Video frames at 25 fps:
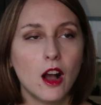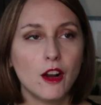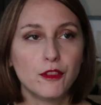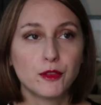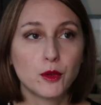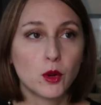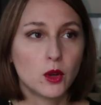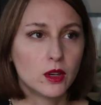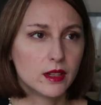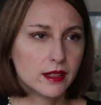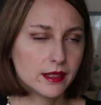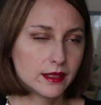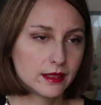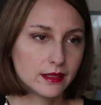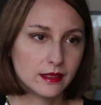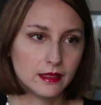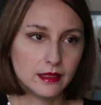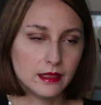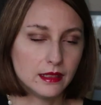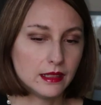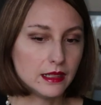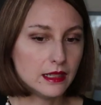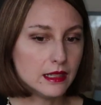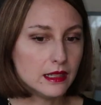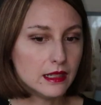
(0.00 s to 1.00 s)
Of course,
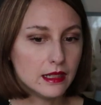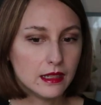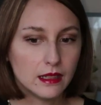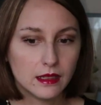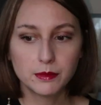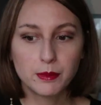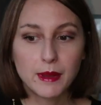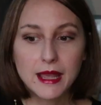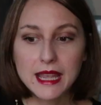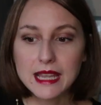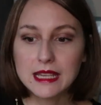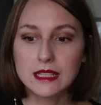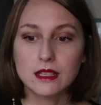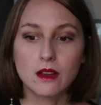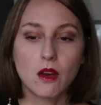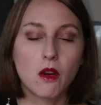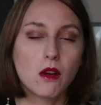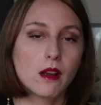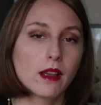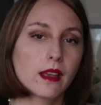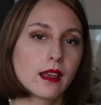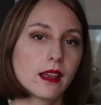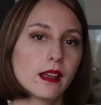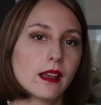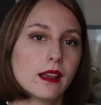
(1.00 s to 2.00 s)
the debate
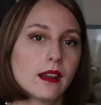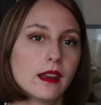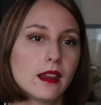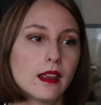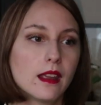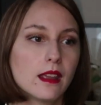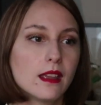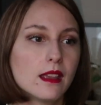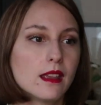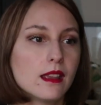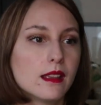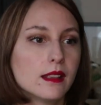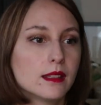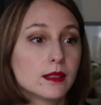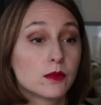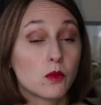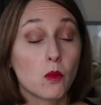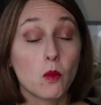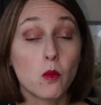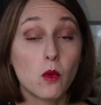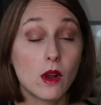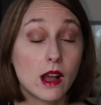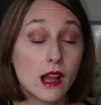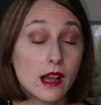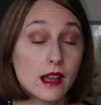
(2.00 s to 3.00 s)
on Kegare
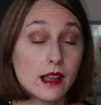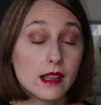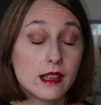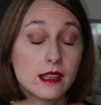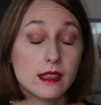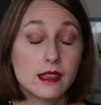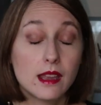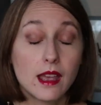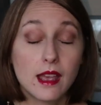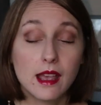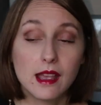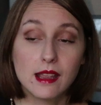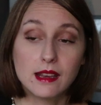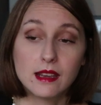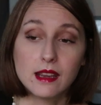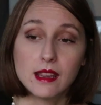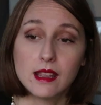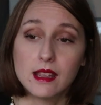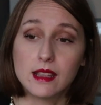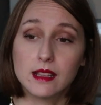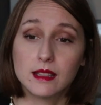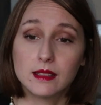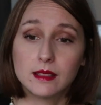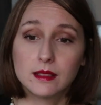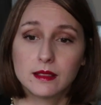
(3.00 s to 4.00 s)
is wide and
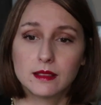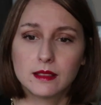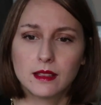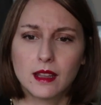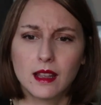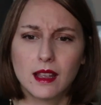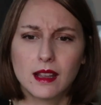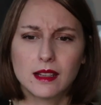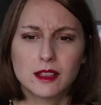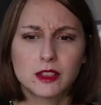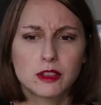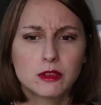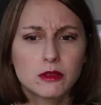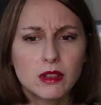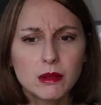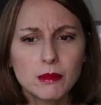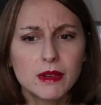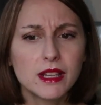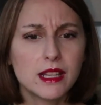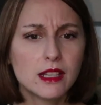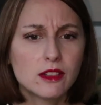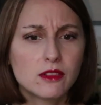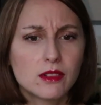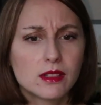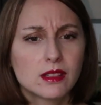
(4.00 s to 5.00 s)
it's
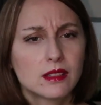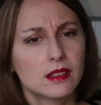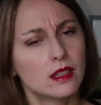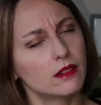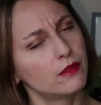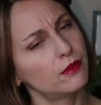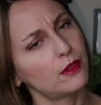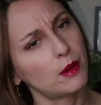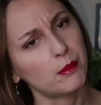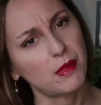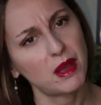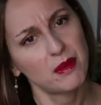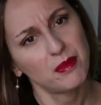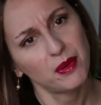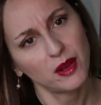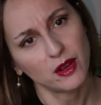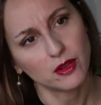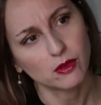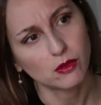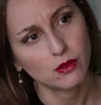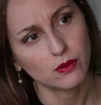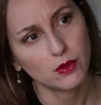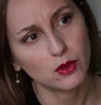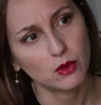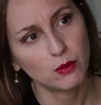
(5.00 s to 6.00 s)
extremely interesting from my
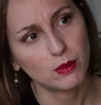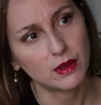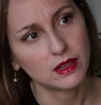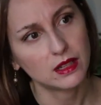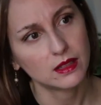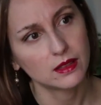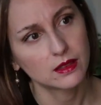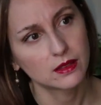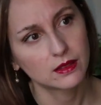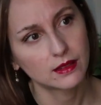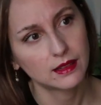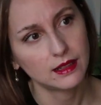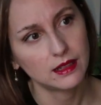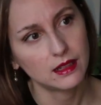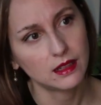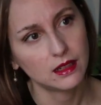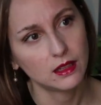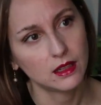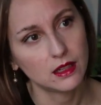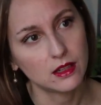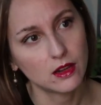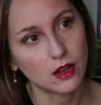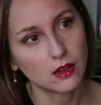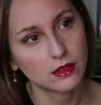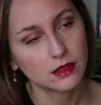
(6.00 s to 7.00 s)
point of view, but it's
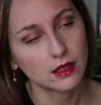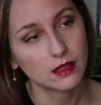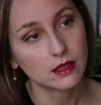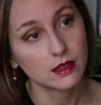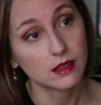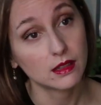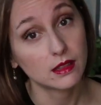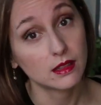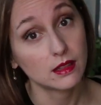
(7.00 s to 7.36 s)
clearly not